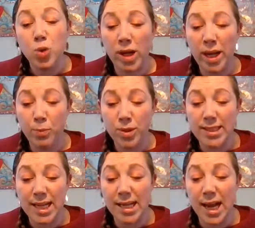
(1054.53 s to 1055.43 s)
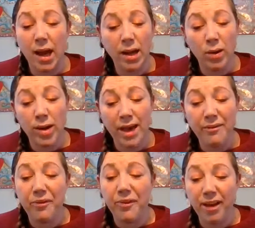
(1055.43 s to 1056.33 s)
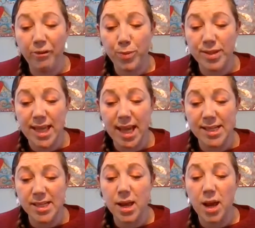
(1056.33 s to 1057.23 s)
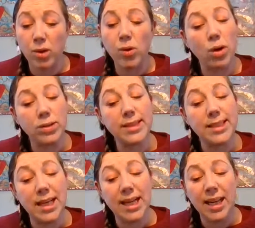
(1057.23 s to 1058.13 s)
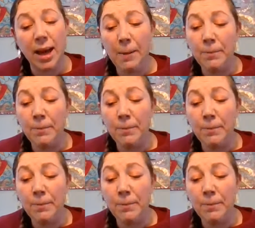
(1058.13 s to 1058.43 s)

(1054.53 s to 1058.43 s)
20% nylon, and 5% gold stellina.